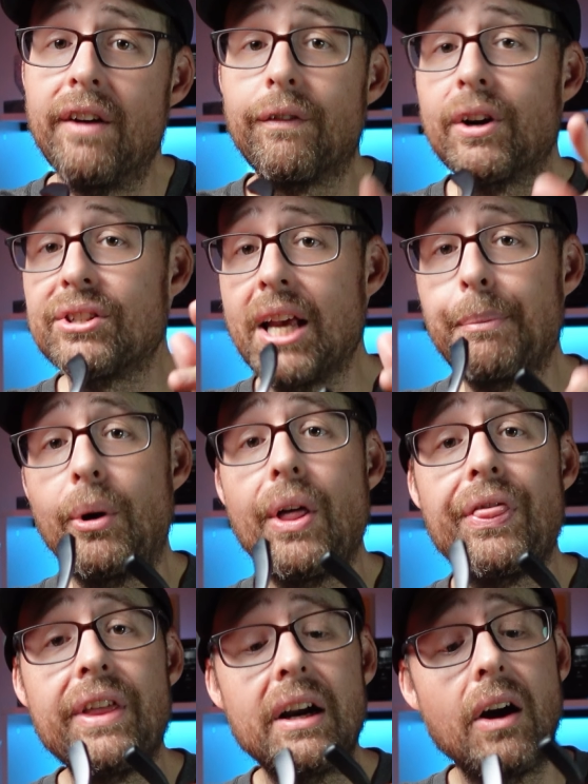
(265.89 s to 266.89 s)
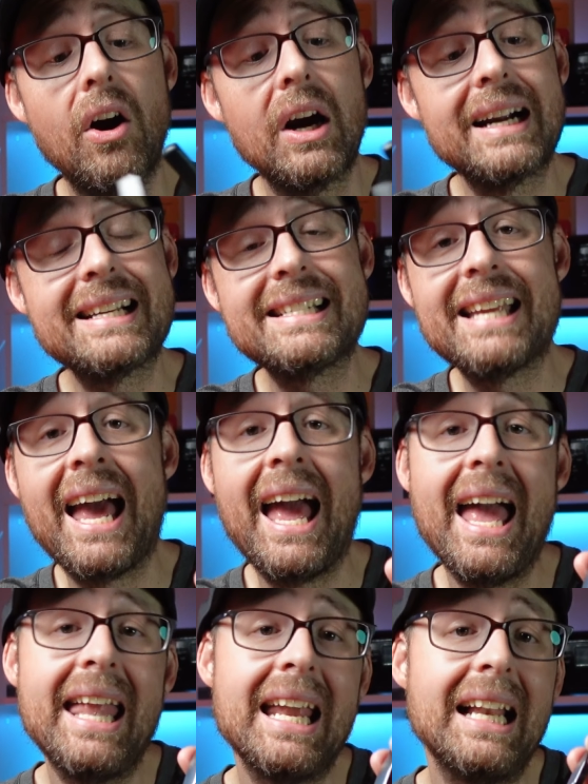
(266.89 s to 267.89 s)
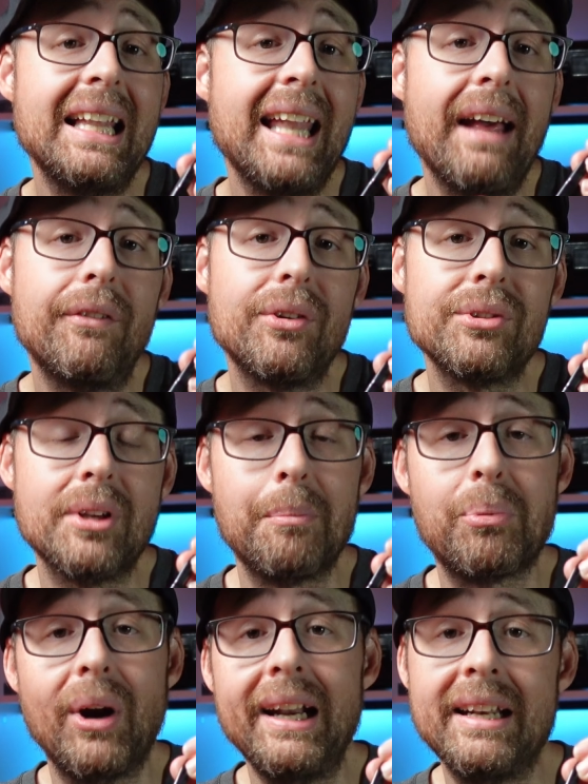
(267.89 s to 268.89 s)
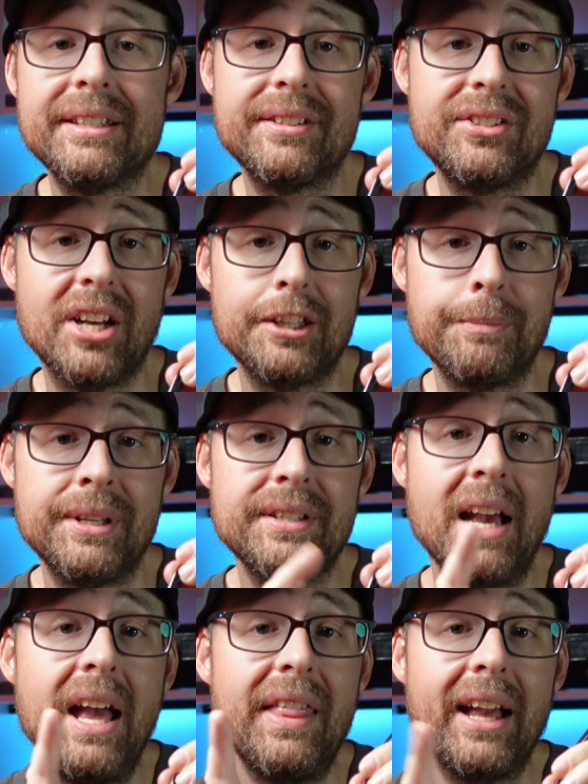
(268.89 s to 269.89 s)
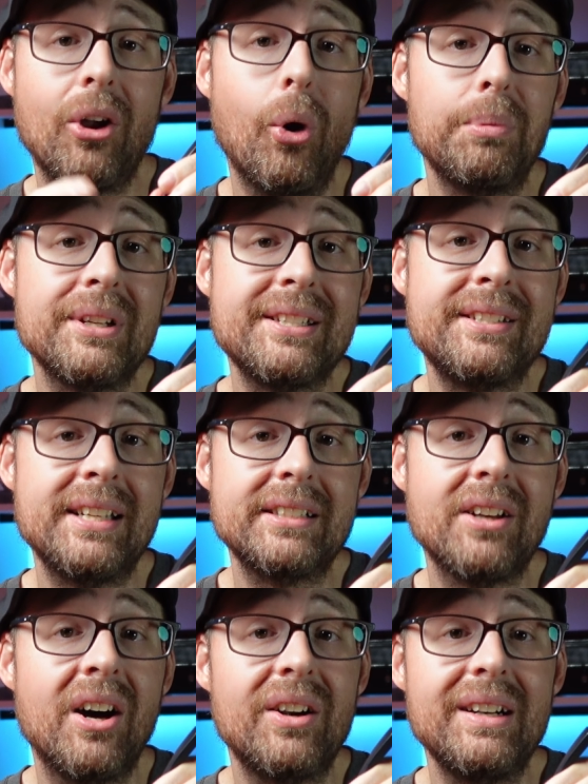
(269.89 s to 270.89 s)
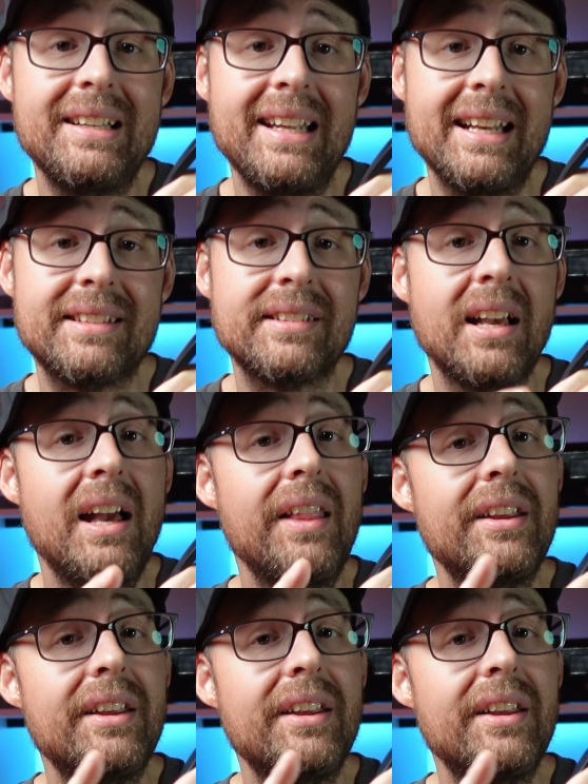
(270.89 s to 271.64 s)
For example, there are 10 levels of brightness adjustments that go up to 600 nits.